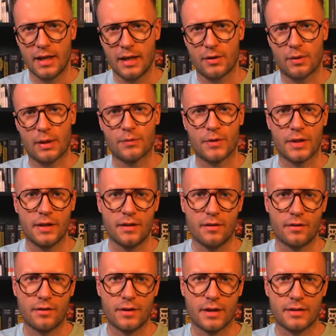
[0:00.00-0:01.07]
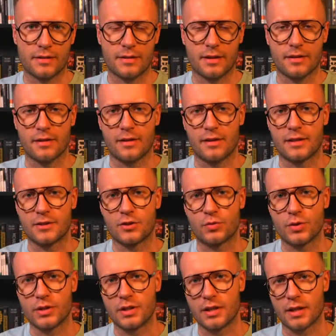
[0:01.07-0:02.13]
around the internet that are
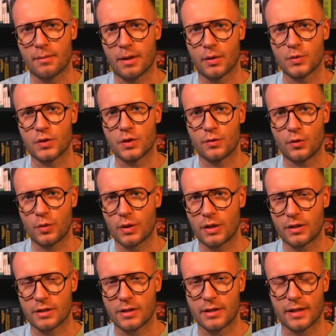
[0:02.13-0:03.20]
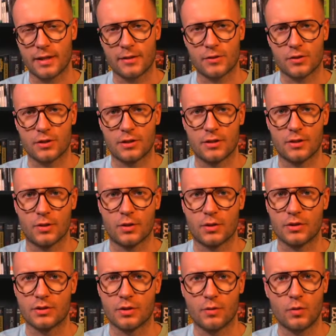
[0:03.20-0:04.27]
treating about software architecture or
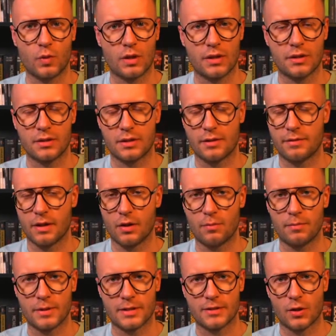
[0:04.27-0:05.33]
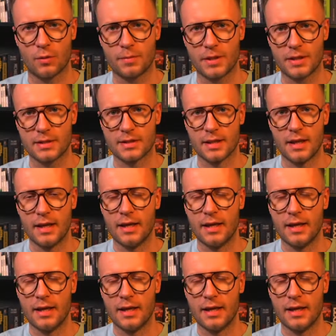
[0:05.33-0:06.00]
software development topics,